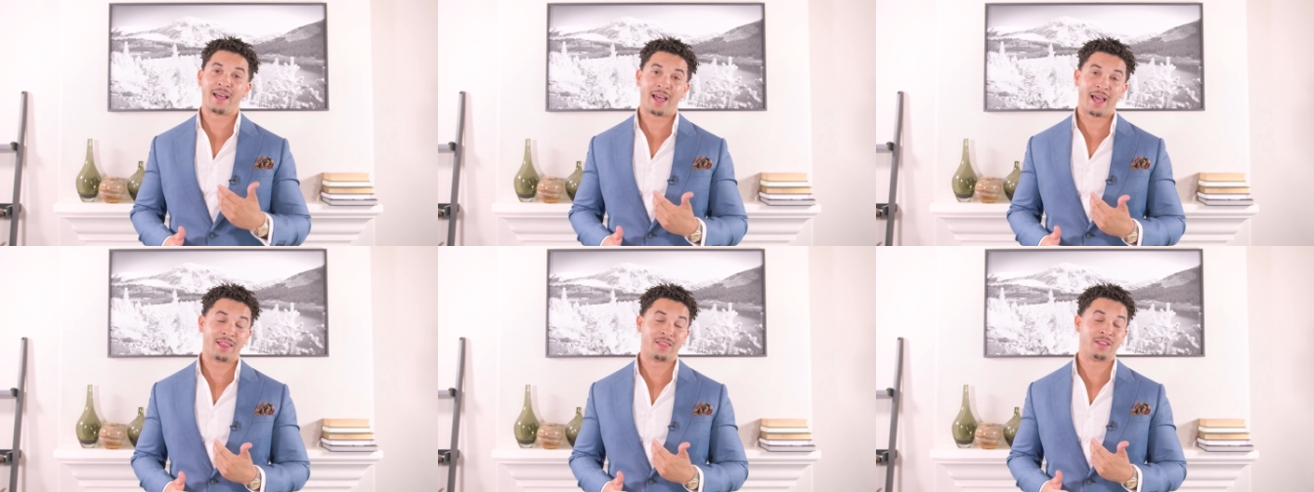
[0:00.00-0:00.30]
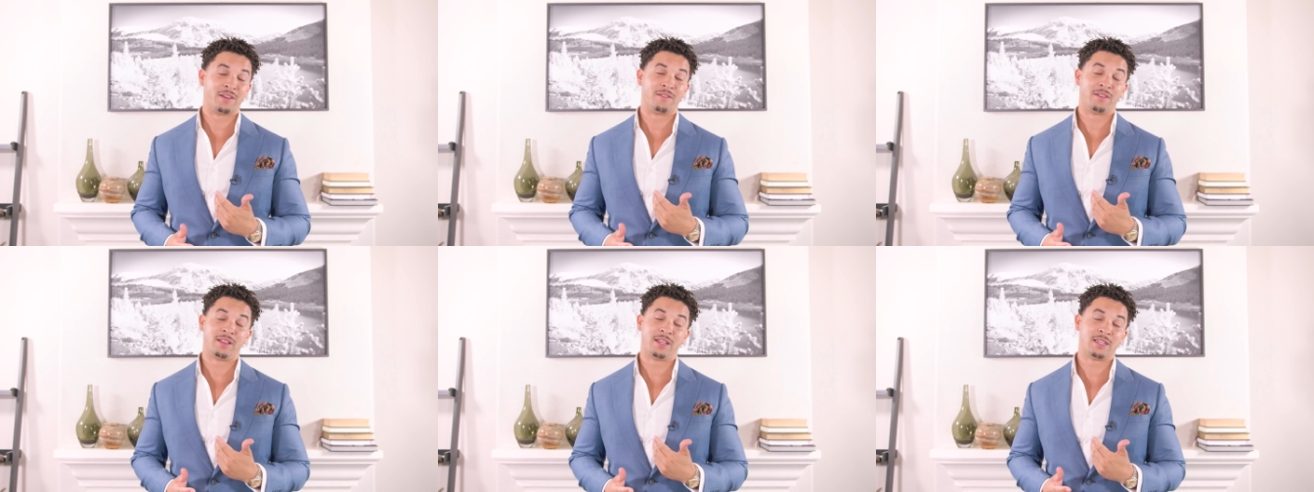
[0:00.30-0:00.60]
I, uh,
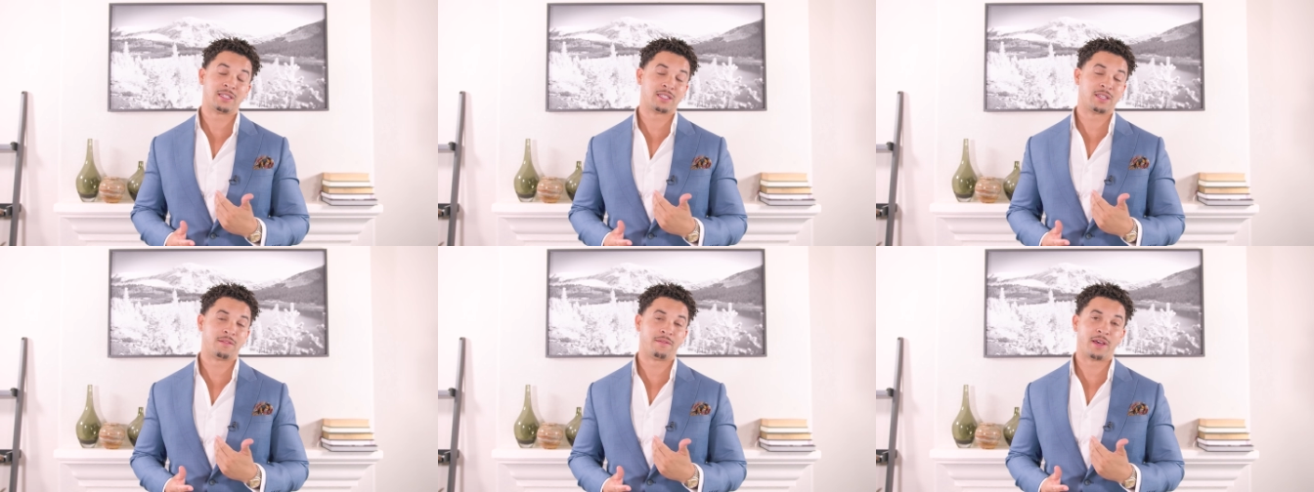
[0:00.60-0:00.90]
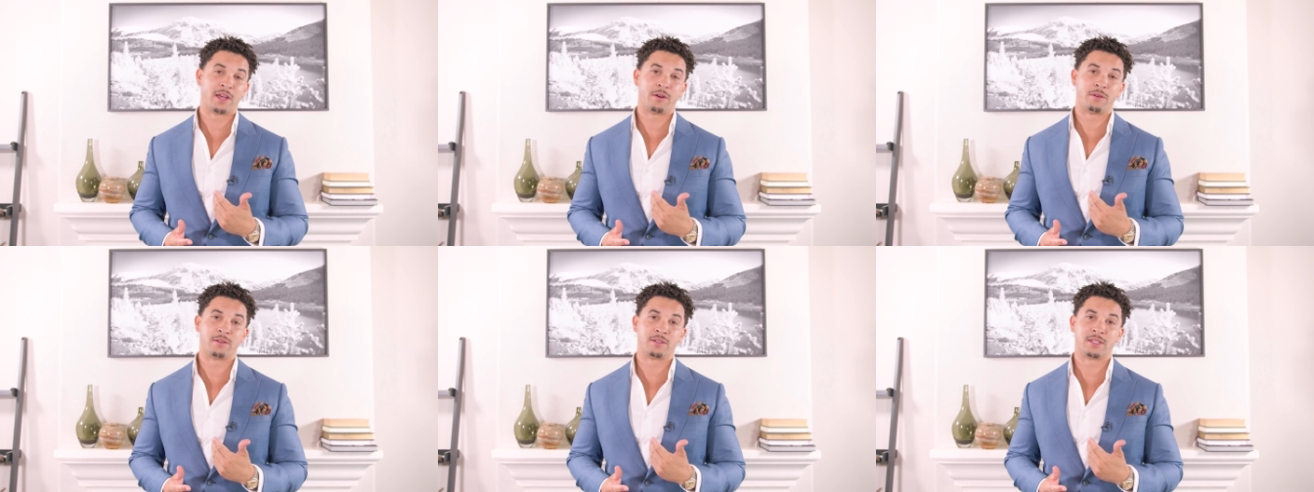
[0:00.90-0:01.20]
that at least the
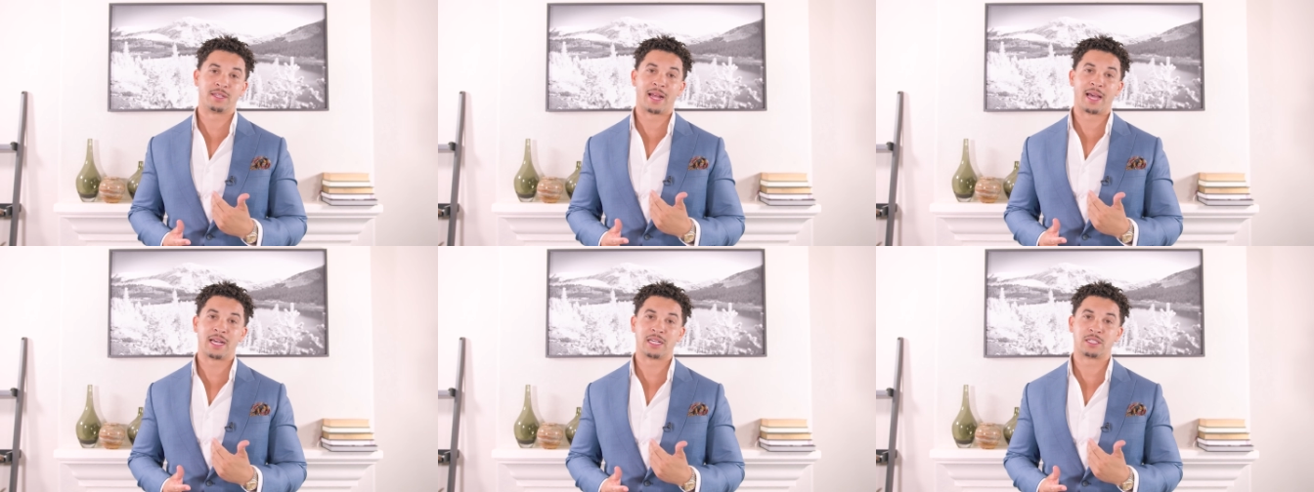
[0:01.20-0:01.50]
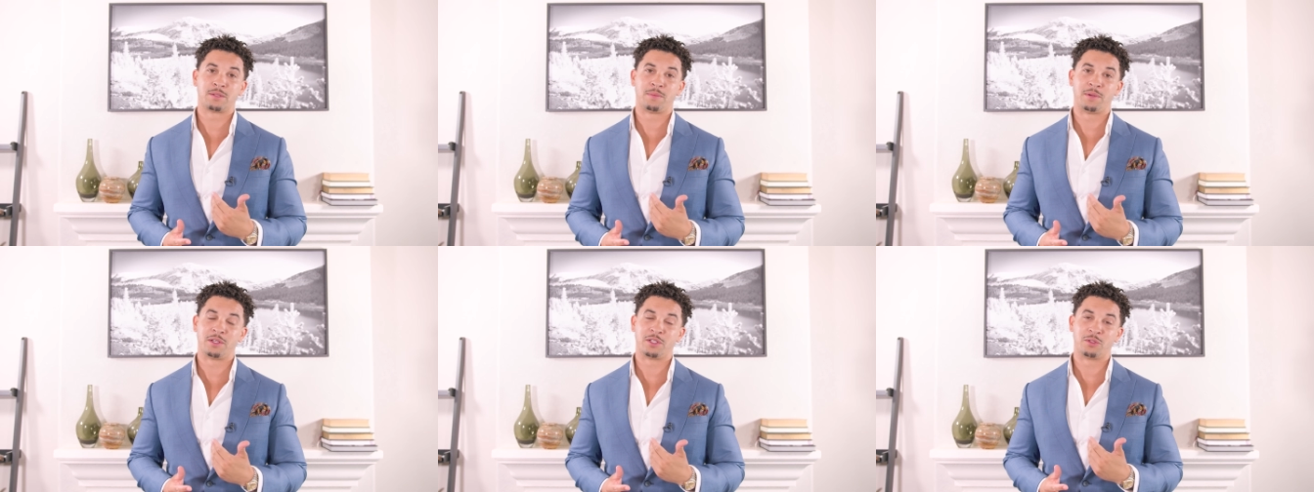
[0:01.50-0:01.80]
veterans that I
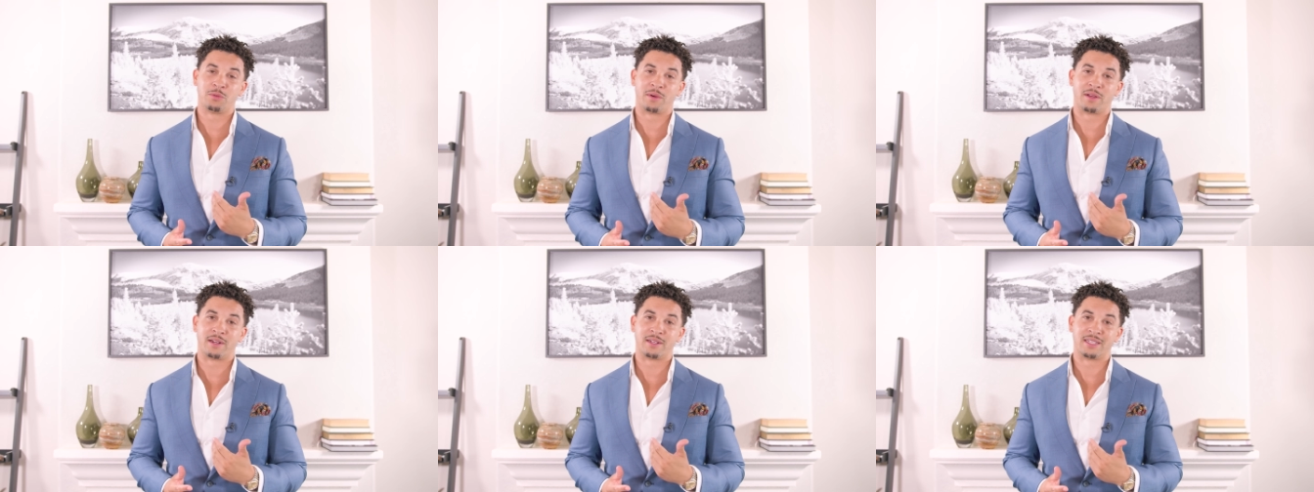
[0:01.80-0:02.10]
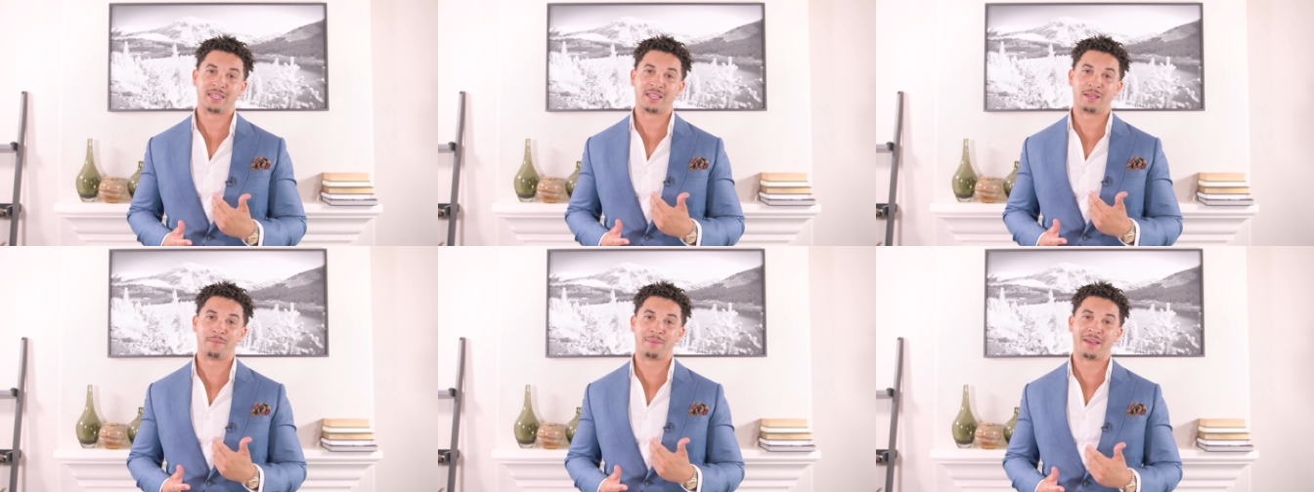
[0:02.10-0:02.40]
speak to on a
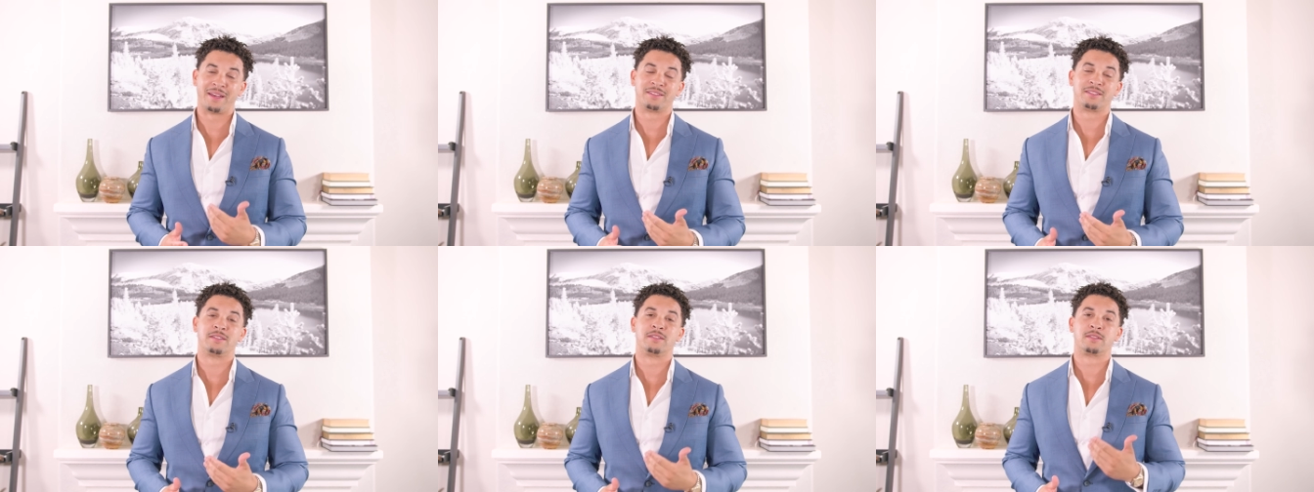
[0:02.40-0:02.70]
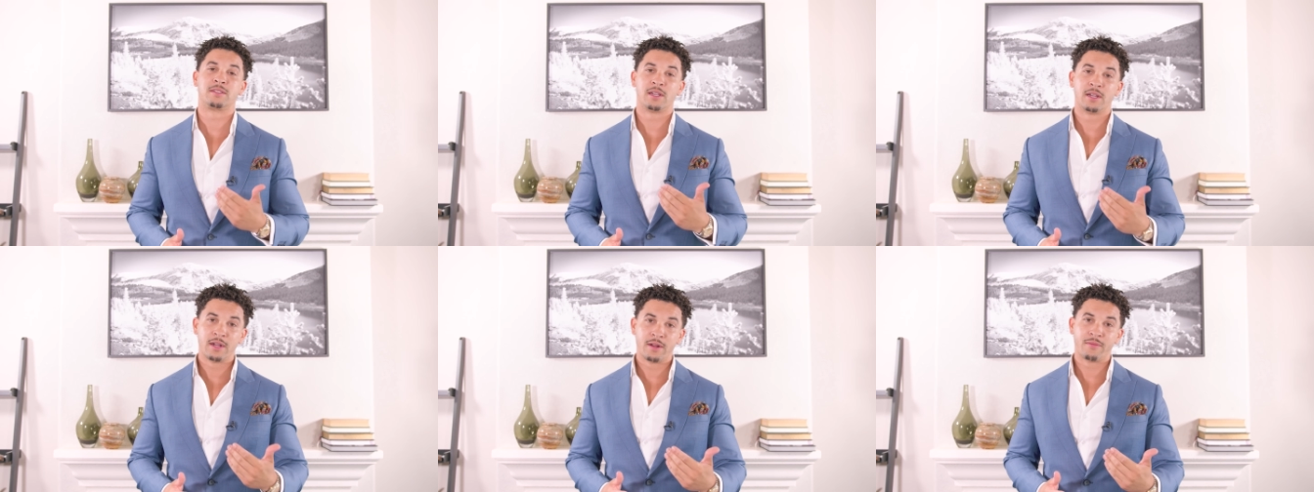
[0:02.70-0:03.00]
daily
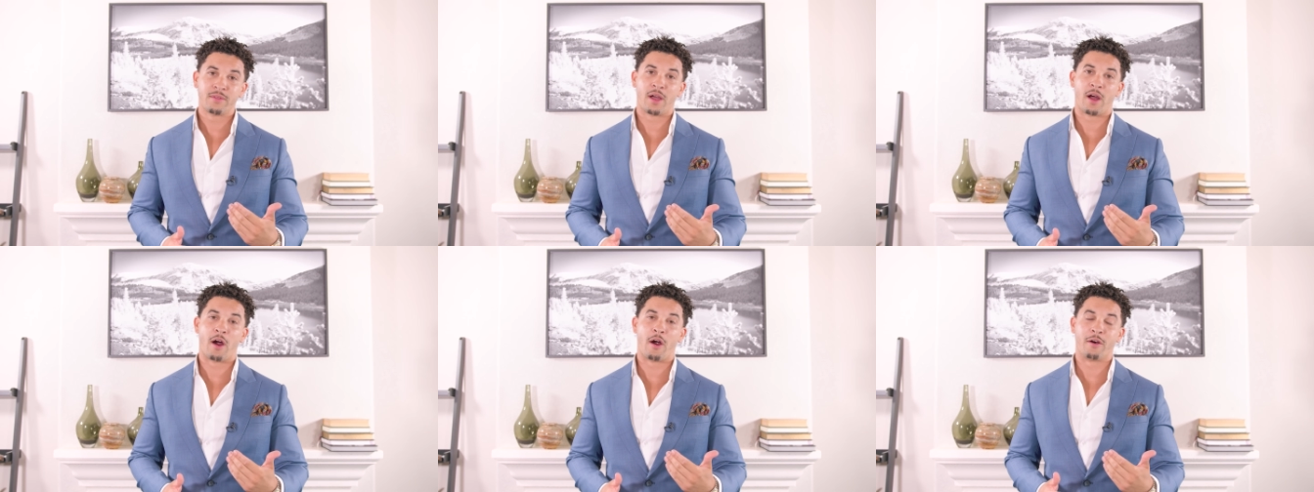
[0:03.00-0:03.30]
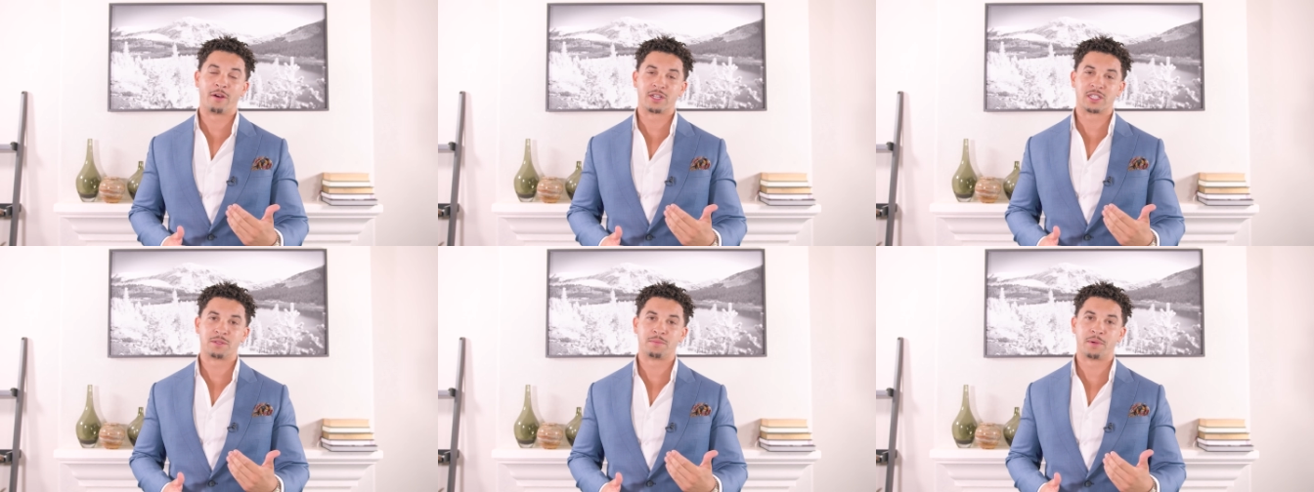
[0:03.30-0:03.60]
basis
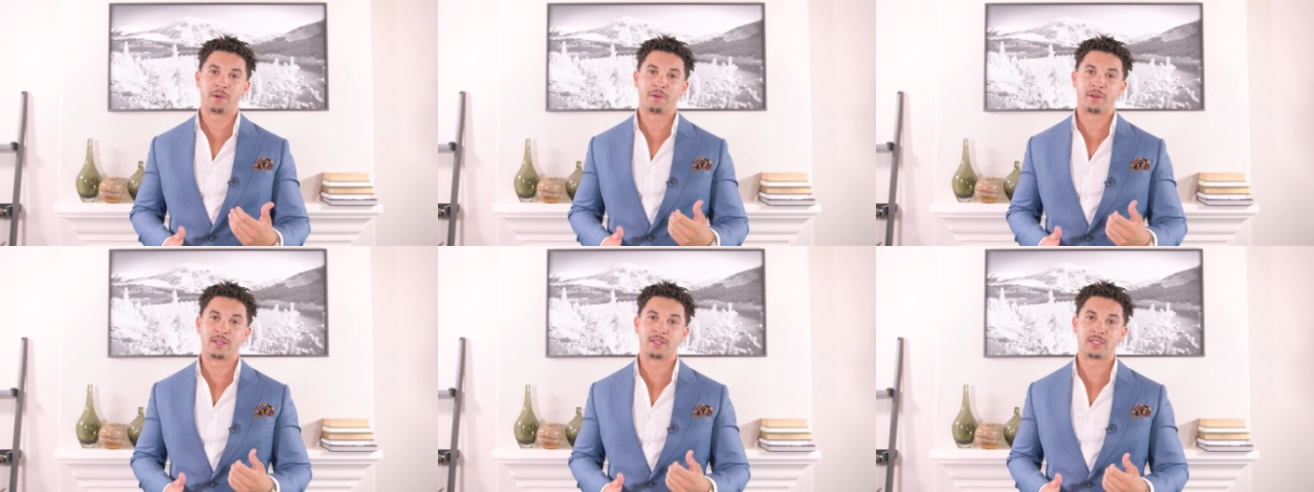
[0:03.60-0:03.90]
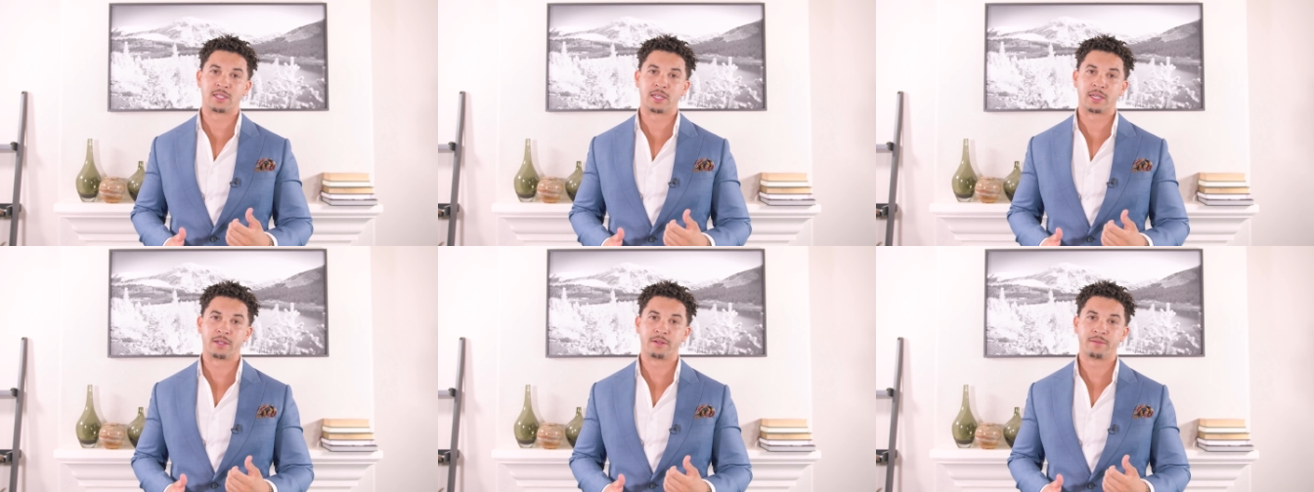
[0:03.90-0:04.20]
are
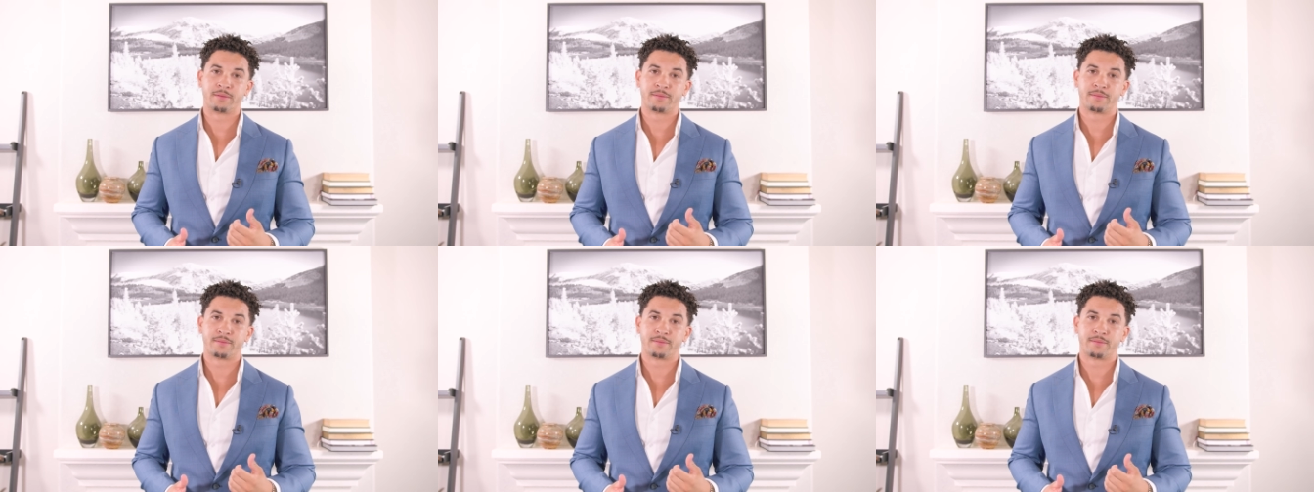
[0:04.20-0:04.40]
experiencing.